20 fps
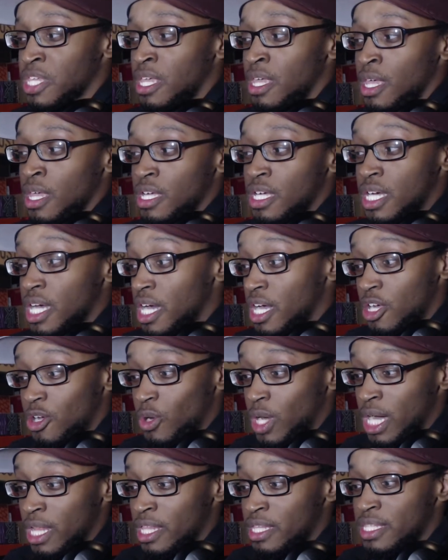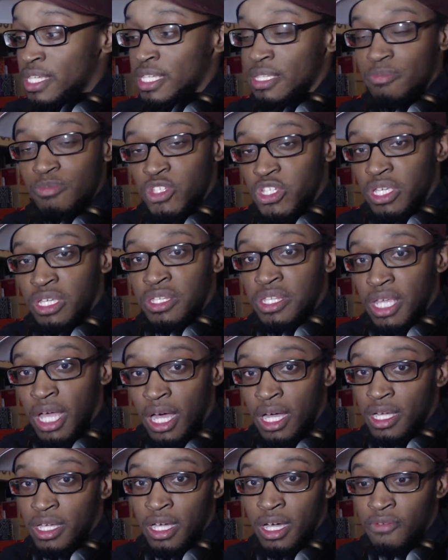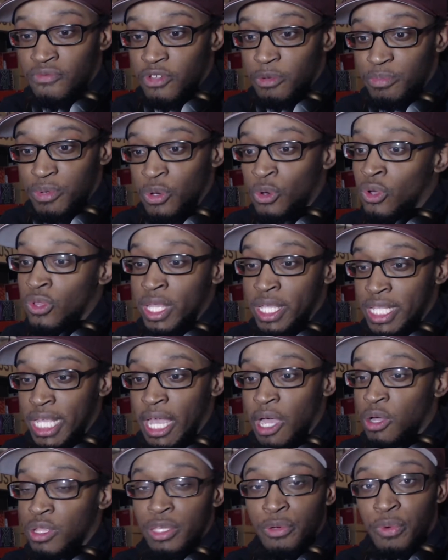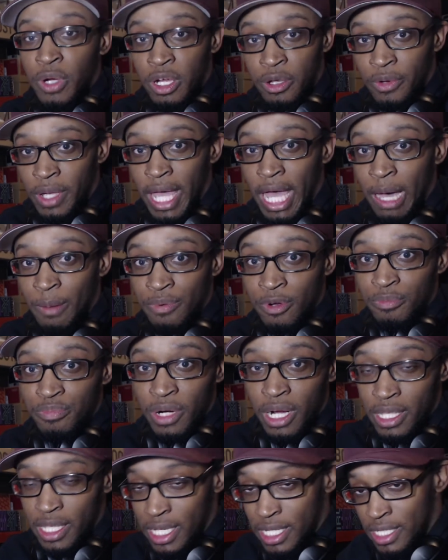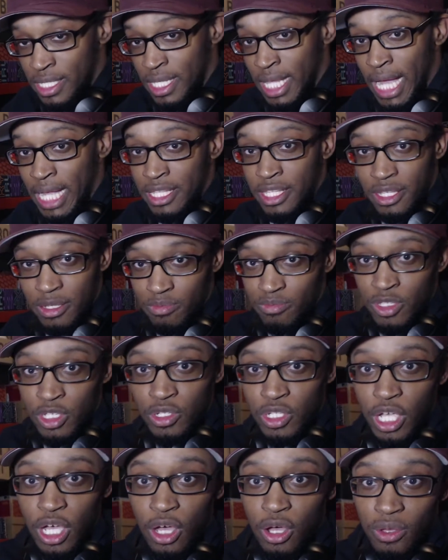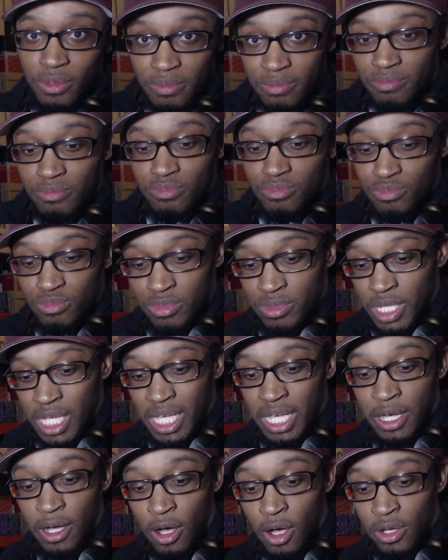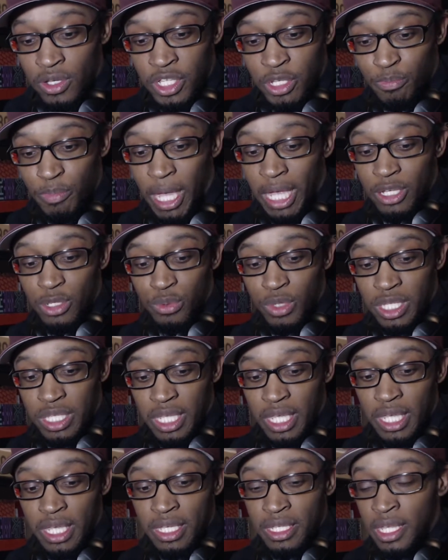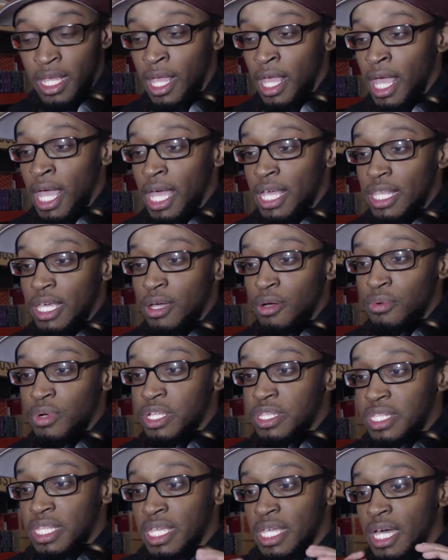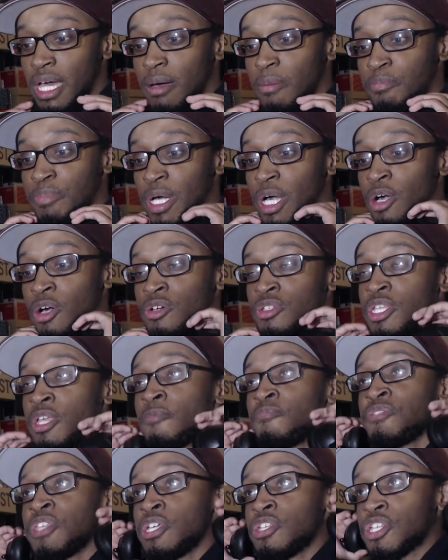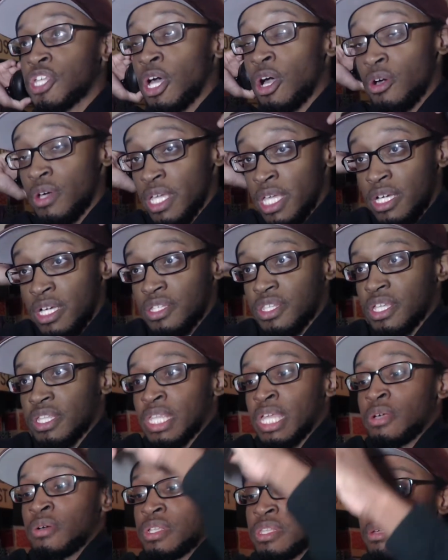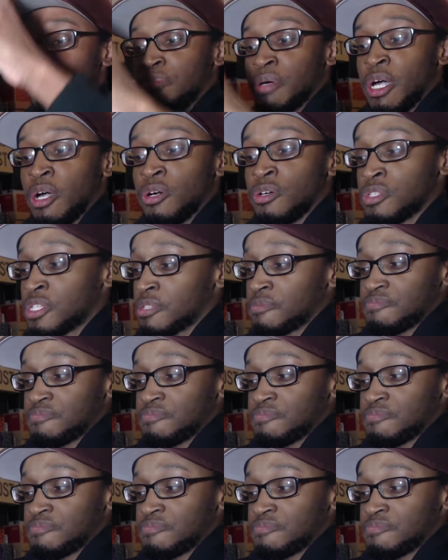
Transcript: good quality, just uncomfortable, and they only work with Apple products. That's the whole specs with these. And then with the Bose. So here's the thing with the Bose